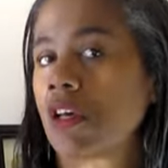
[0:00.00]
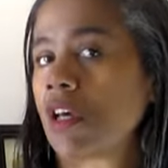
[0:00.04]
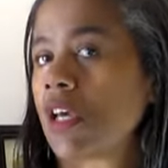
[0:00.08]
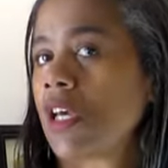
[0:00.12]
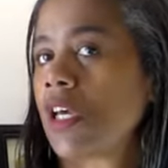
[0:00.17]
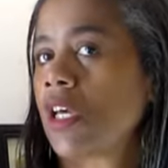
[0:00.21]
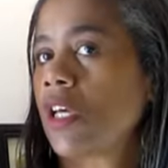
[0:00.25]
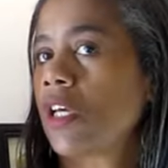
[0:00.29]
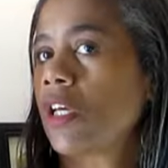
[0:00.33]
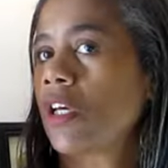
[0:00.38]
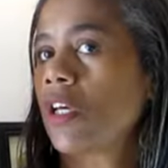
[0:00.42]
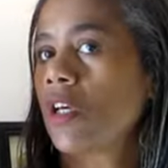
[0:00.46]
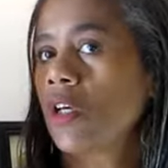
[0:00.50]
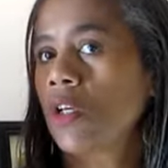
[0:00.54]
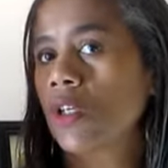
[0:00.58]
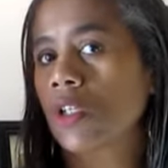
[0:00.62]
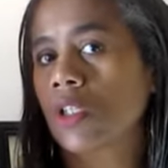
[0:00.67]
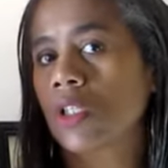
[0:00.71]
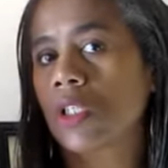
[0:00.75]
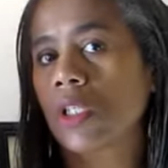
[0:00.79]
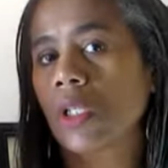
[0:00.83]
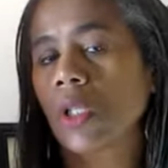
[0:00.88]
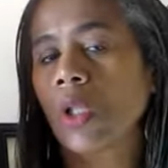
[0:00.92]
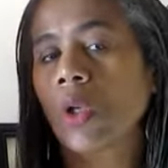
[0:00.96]
a
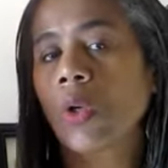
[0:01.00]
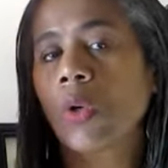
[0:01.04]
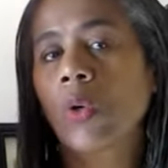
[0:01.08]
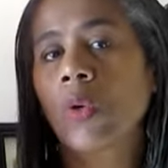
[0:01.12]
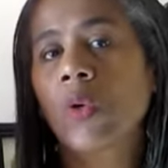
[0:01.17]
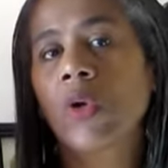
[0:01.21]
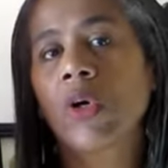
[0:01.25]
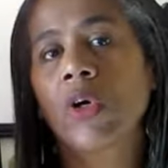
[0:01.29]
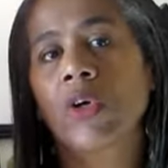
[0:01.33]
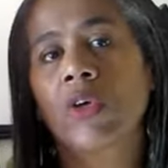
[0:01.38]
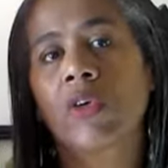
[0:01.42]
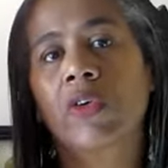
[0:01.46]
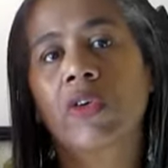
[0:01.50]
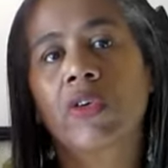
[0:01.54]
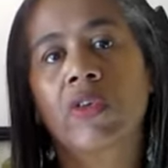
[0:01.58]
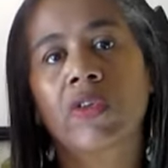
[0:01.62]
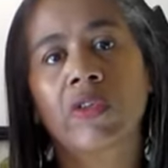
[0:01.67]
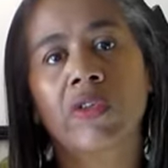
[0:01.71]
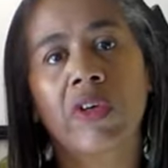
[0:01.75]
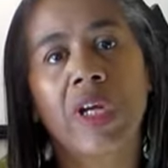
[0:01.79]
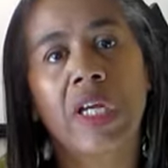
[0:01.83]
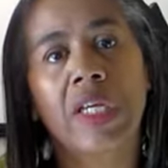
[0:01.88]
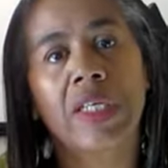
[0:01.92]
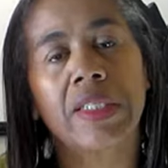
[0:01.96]
slow
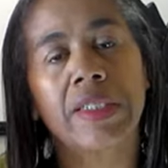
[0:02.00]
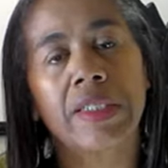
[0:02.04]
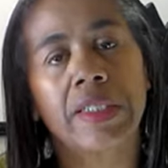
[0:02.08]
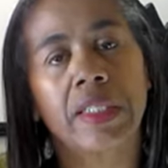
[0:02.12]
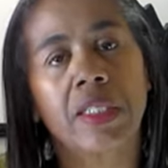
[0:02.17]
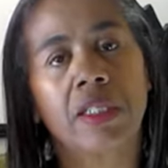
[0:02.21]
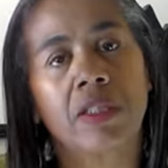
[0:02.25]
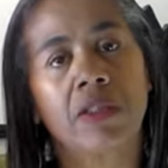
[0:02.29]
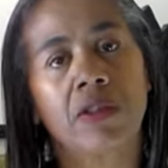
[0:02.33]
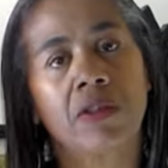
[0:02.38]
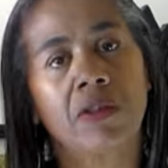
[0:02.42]
rate.